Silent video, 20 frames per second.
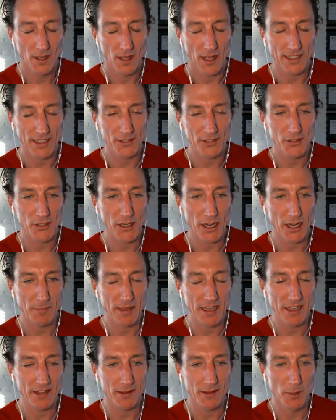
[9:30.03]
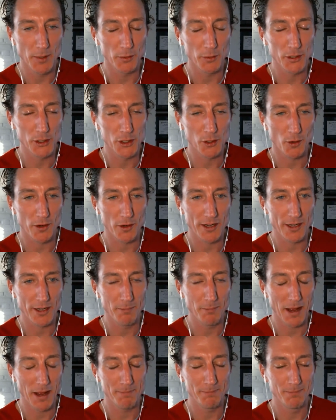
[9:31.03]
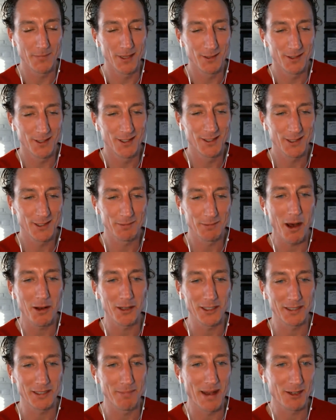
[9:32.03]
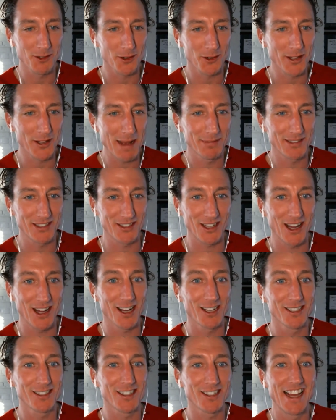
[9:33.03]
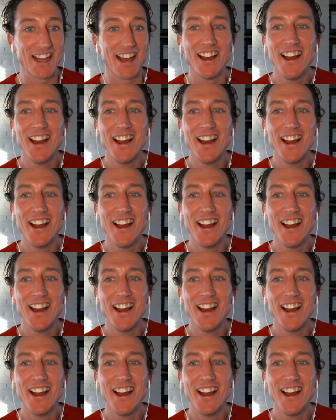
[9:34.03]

I guess you got to be in the most shorted, smallest microcap stocks to get.